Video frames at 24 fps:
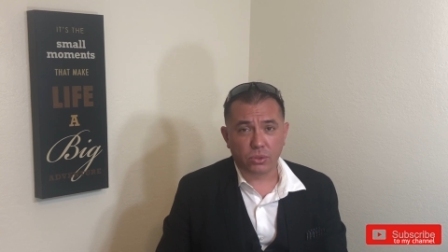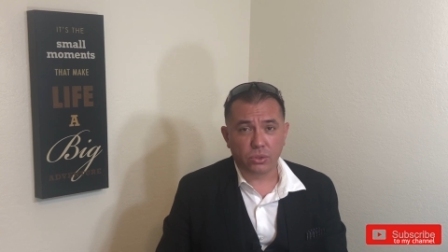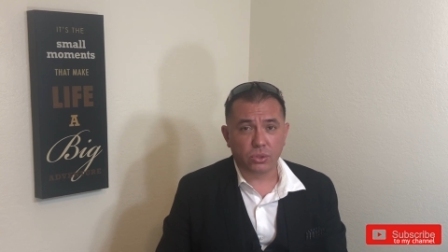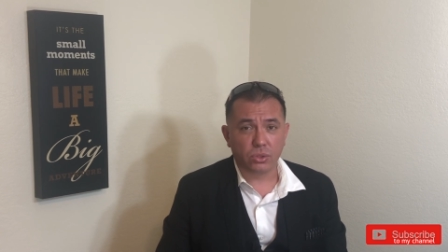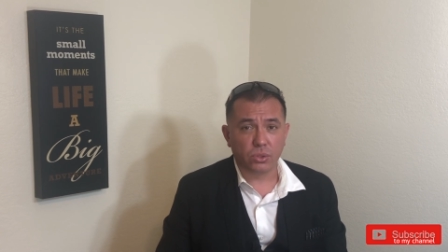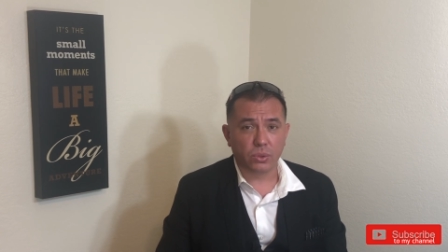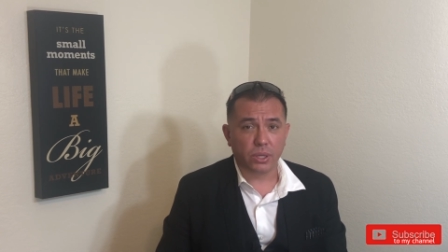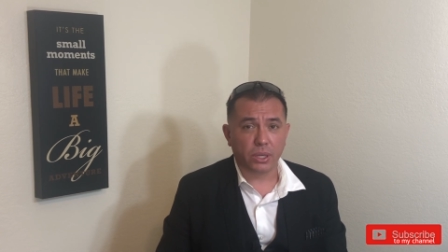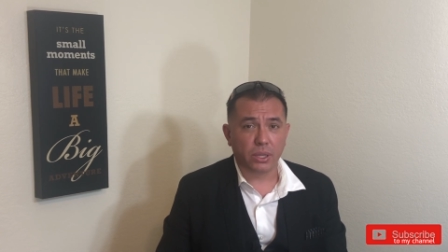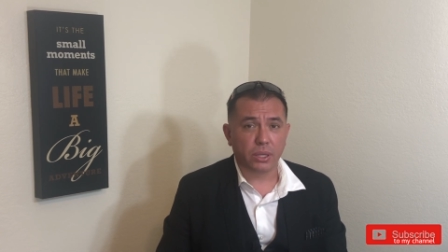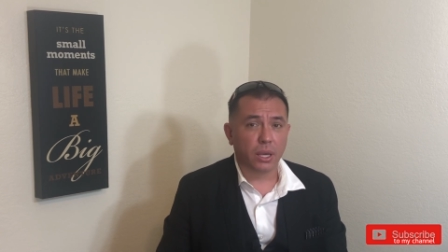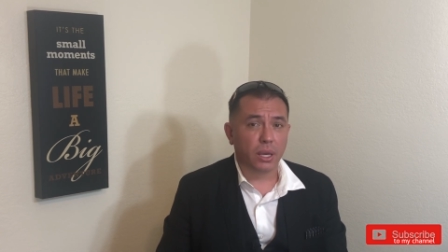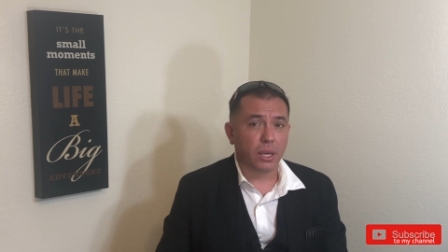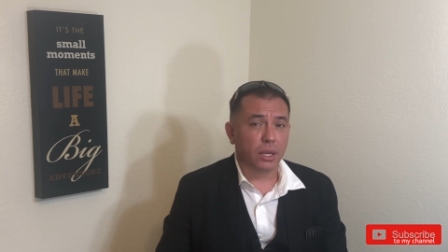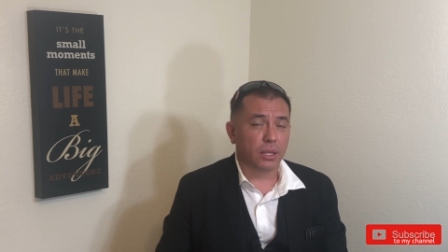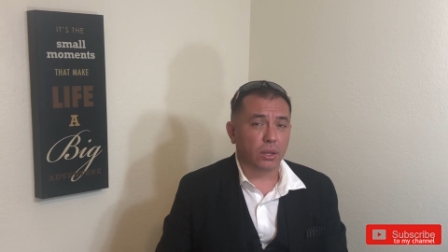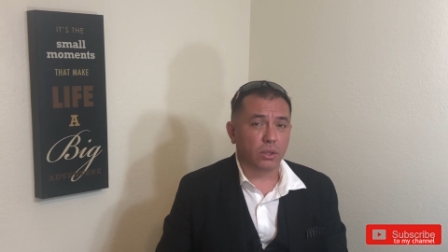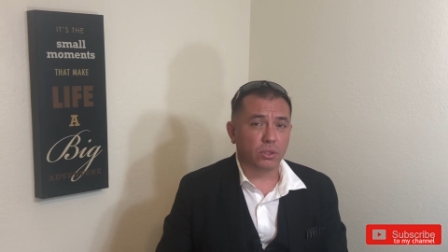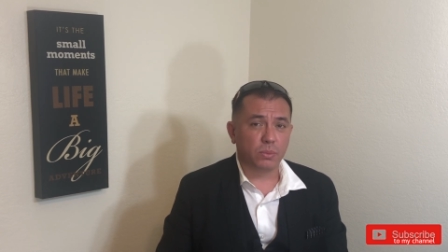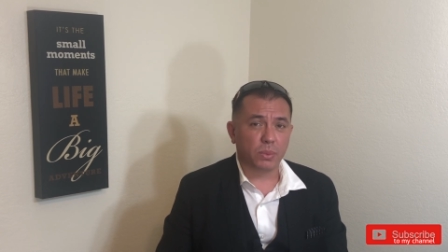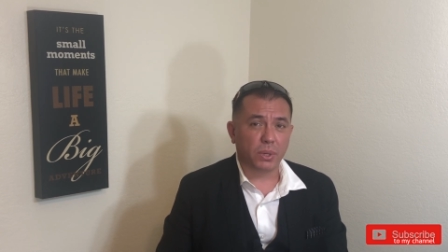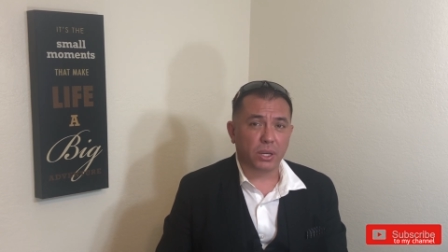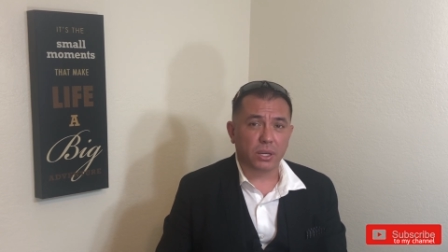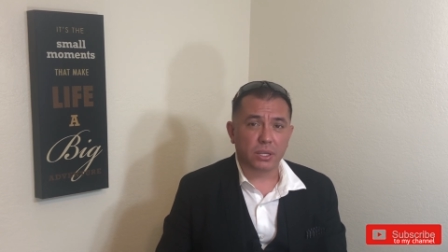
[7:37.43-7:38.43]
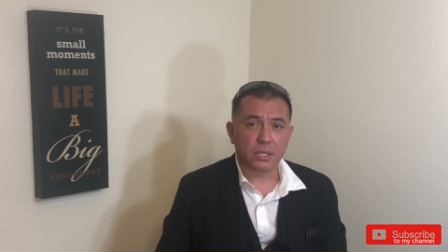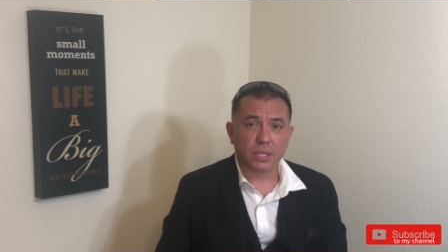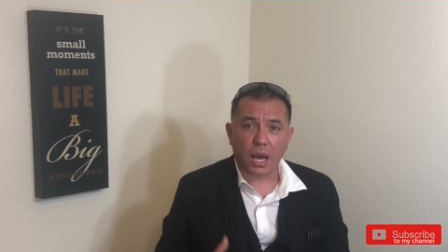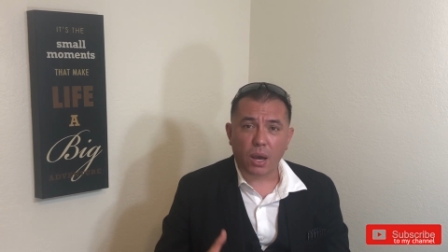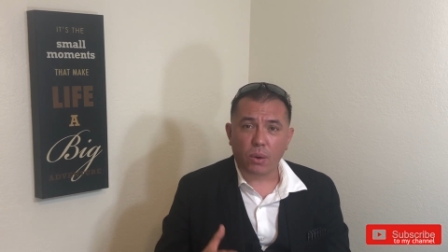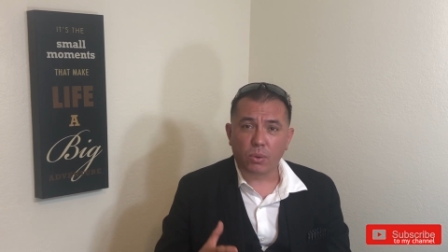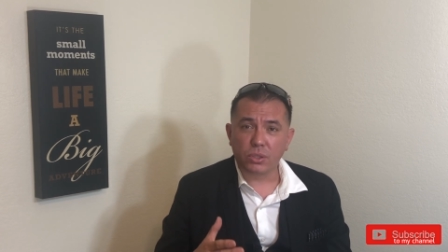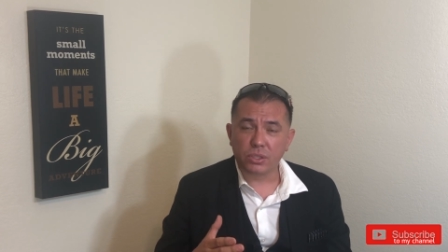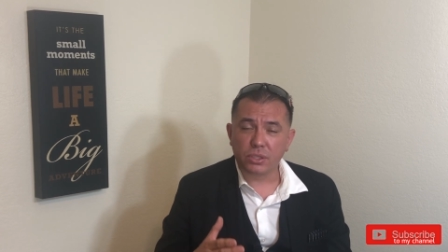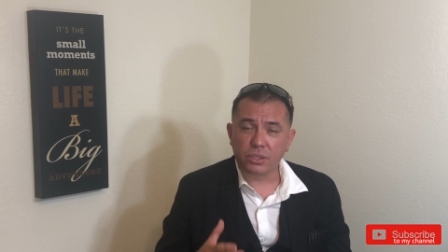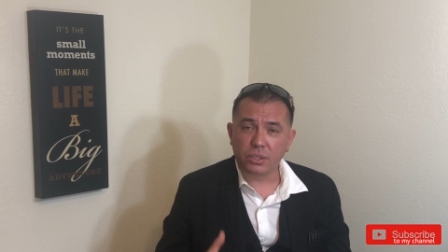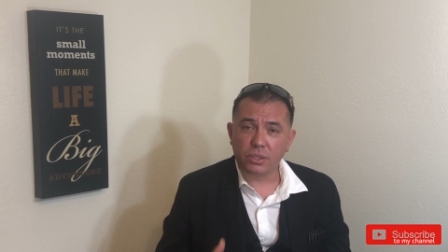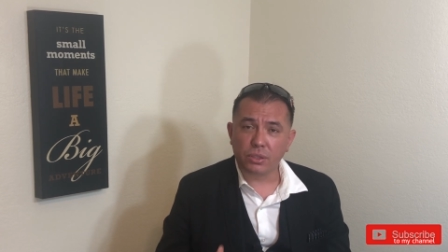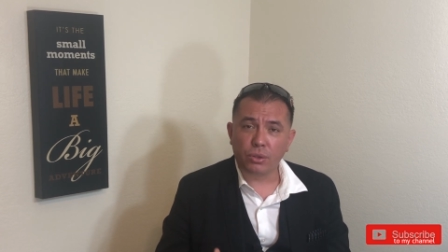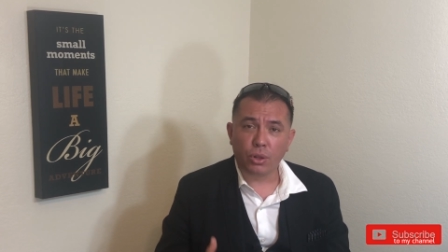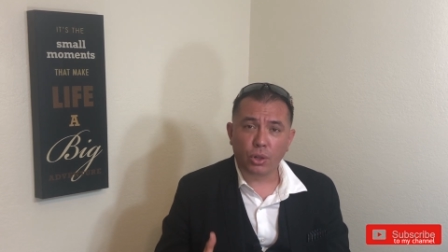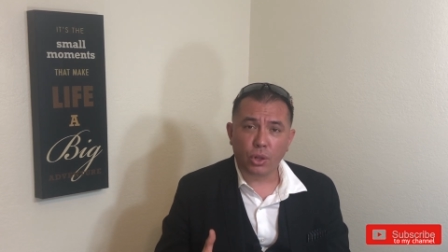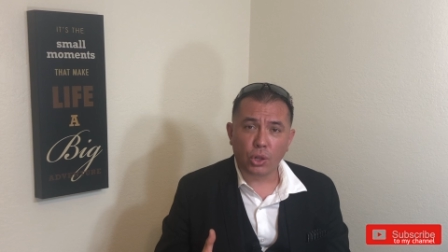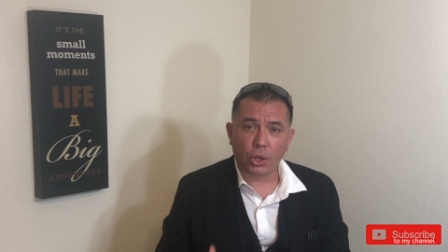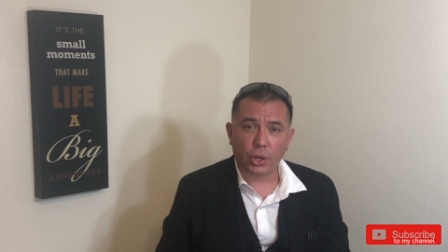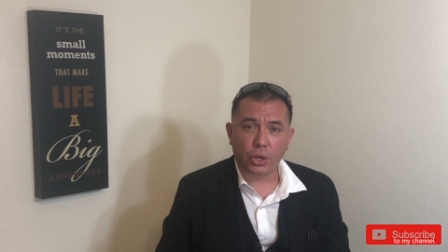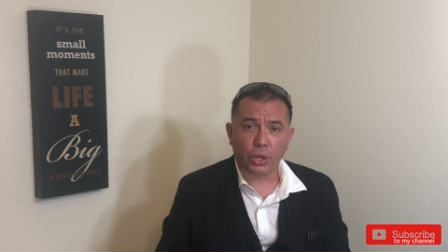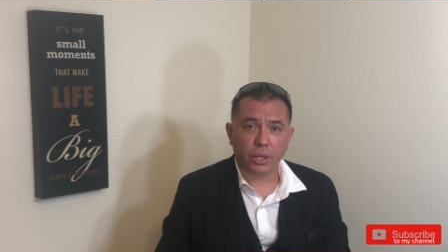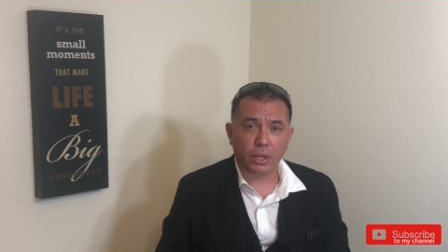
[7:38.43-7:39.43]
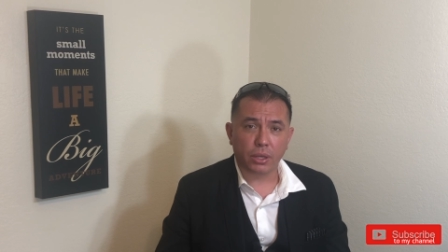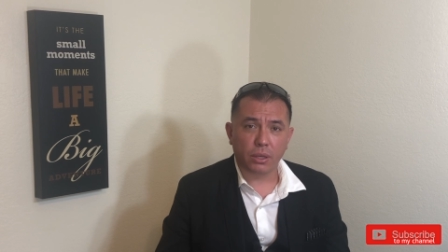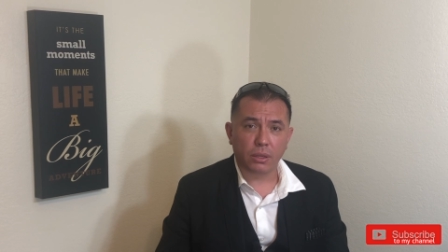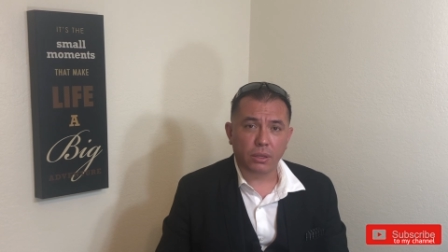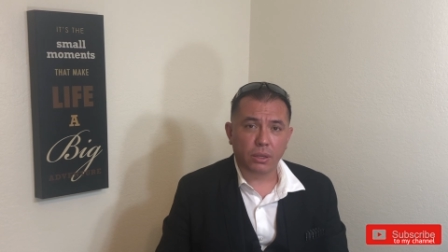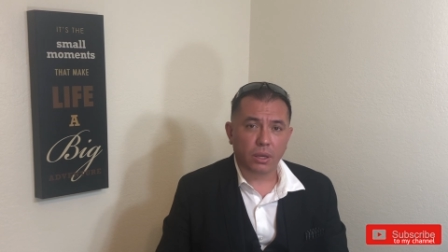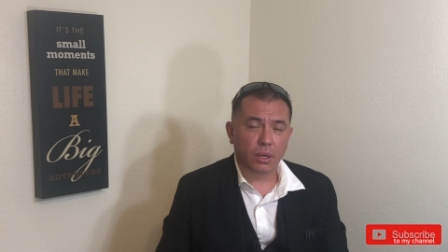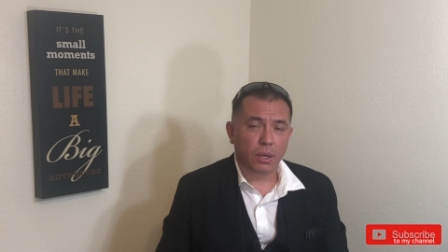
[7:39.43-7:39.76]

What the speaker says: doing. That was because I was still learning.